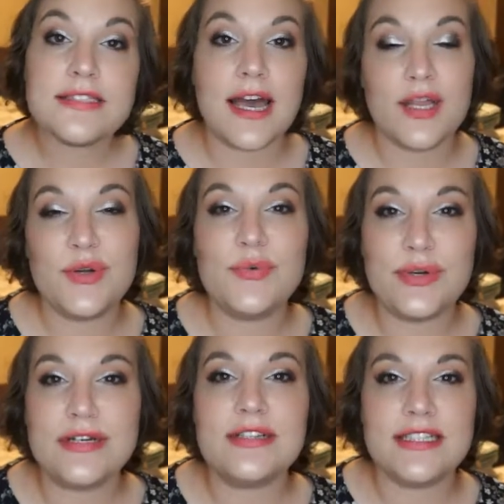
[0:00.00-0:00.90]
I could
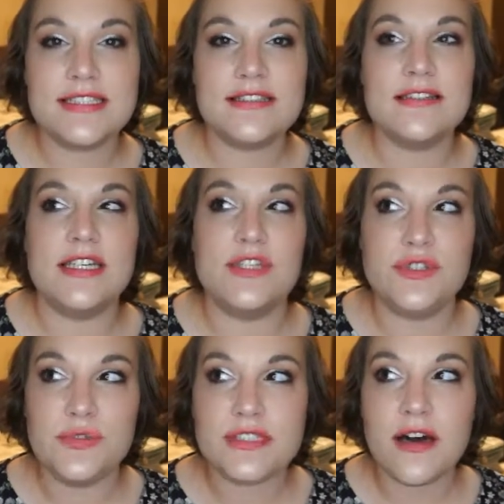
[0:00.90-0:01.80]
realistically
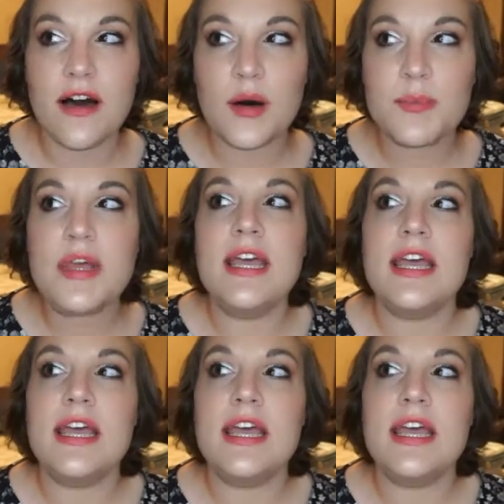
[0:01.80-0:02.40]
use up